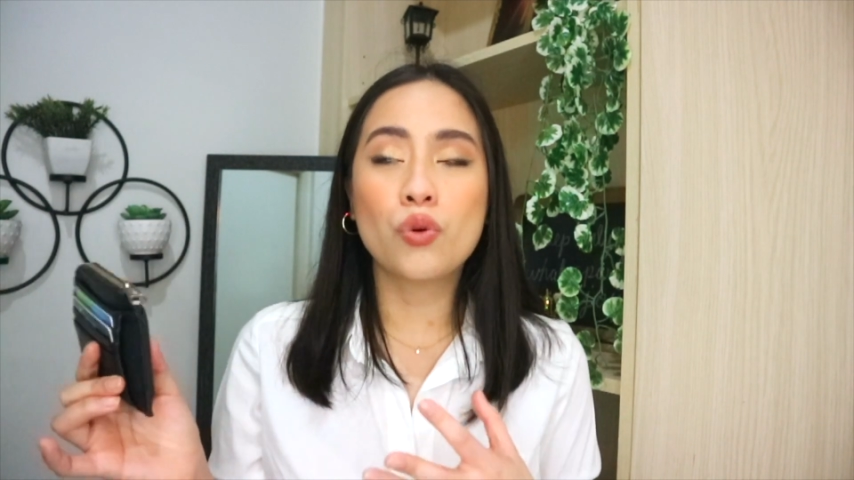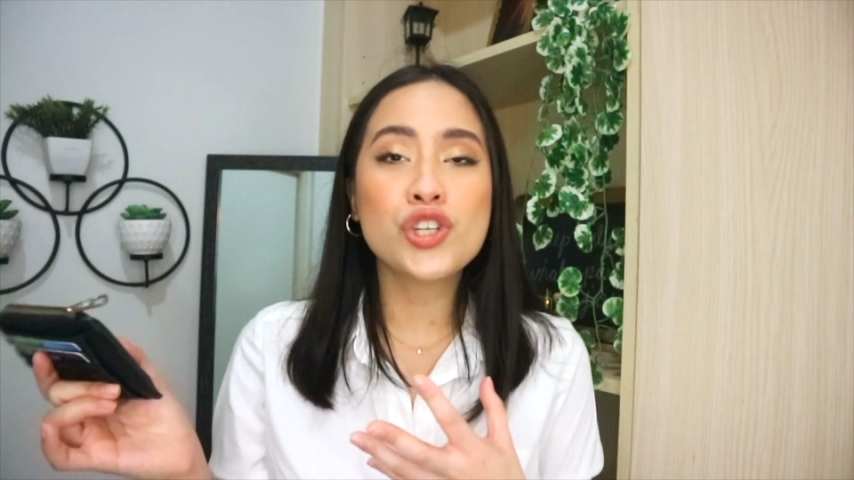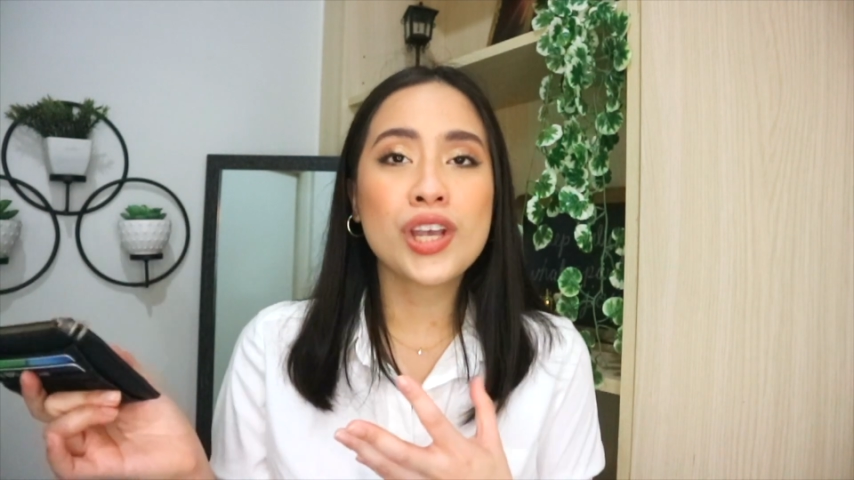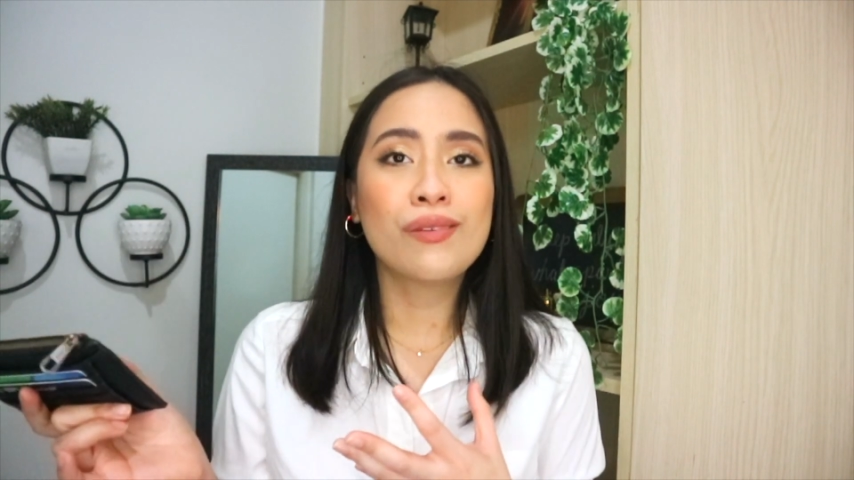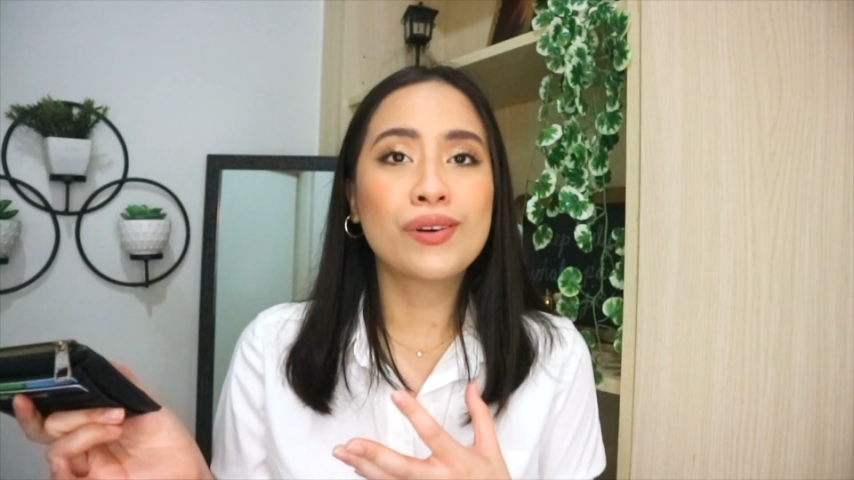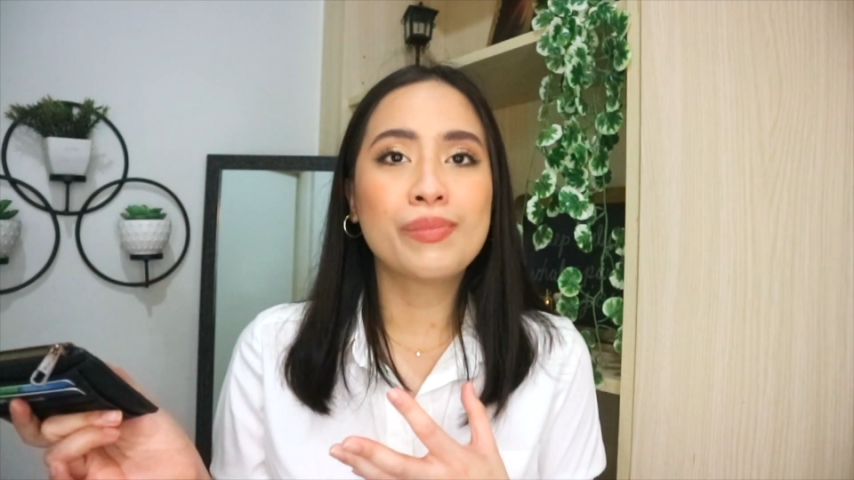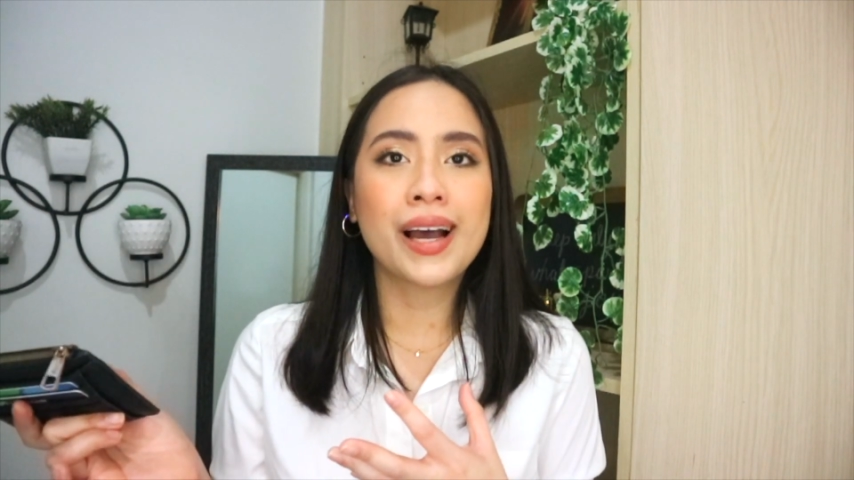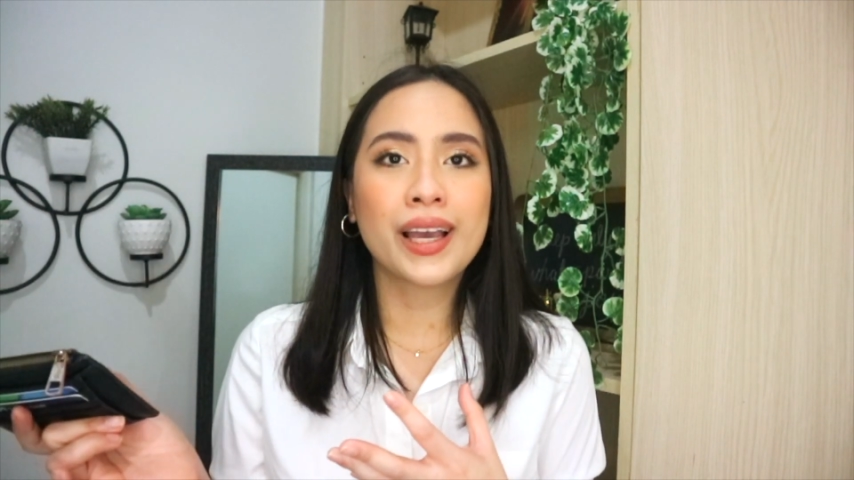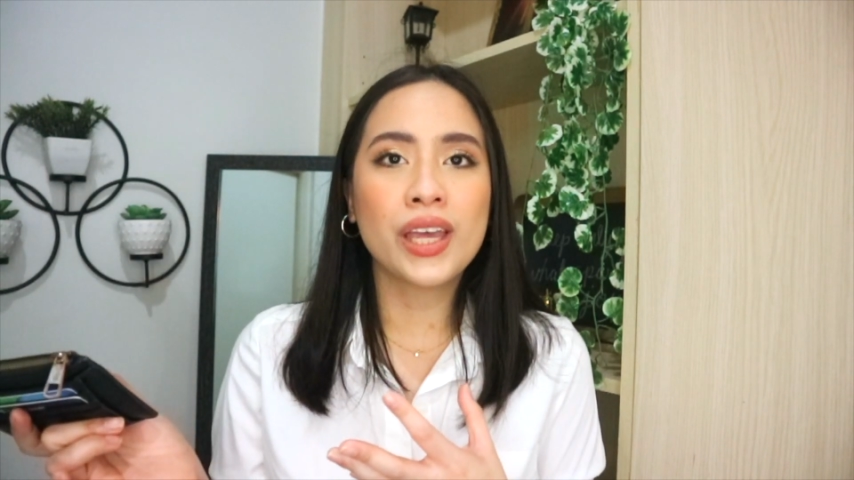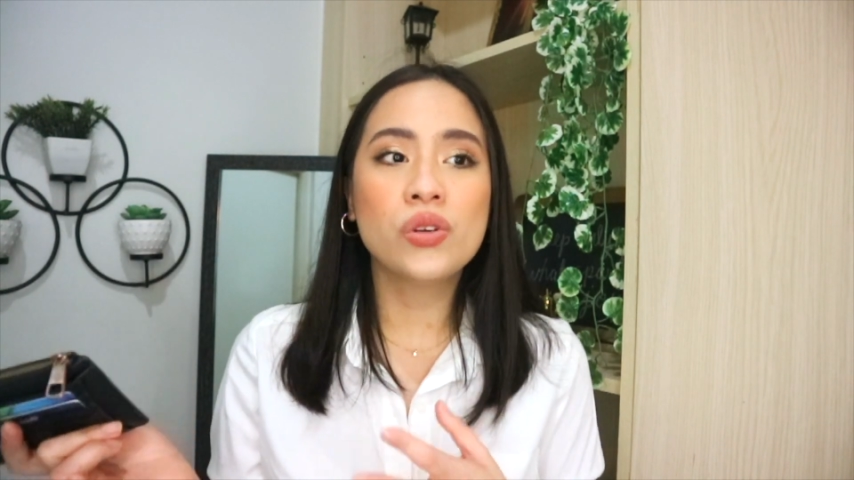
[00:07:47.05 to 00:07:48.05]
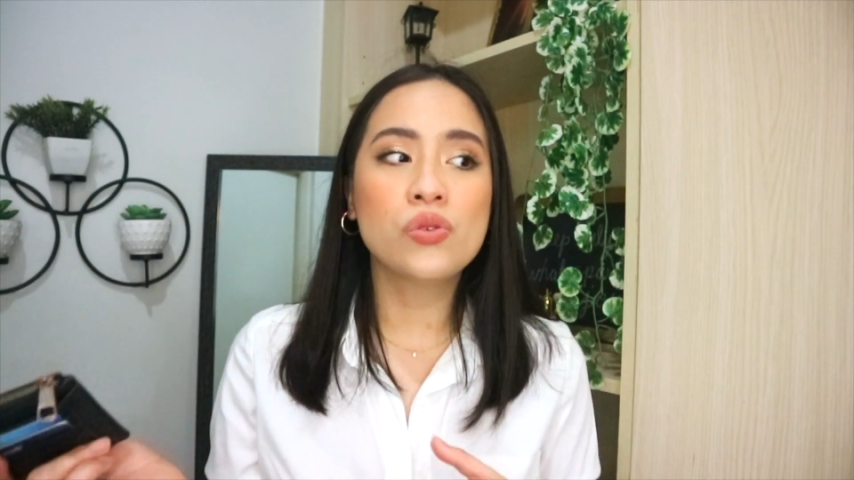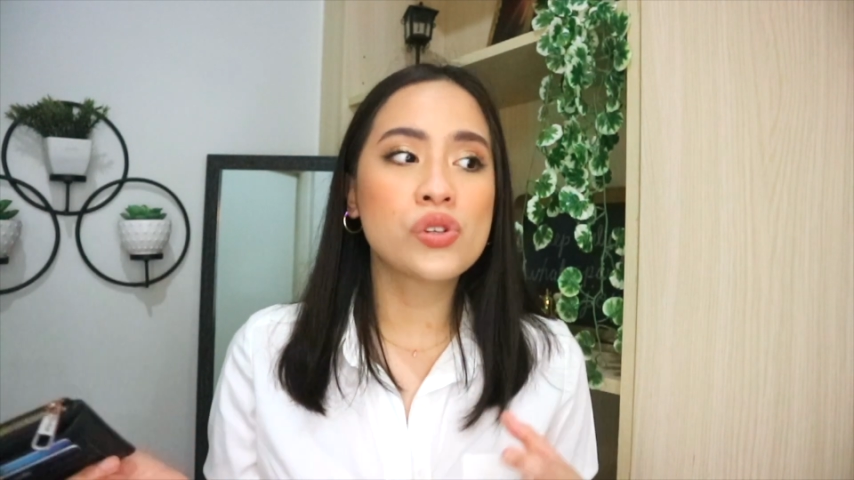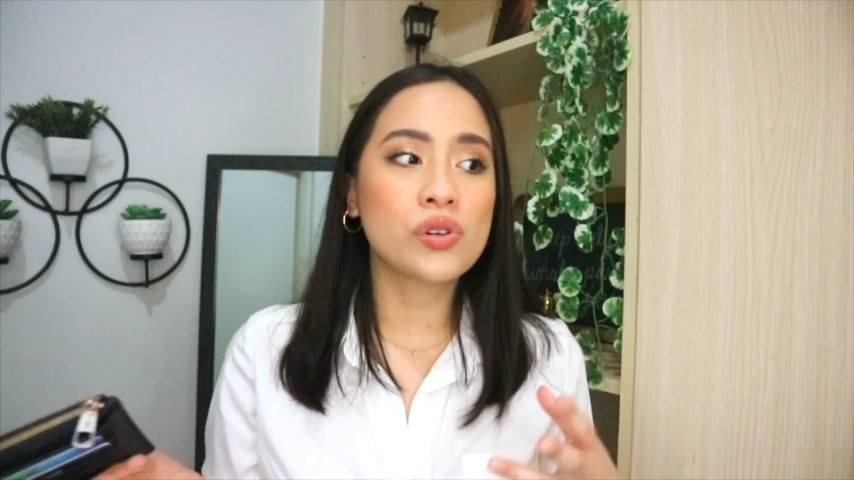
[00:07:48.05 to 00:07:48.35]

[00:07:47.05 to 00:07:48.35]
whichever bag I use,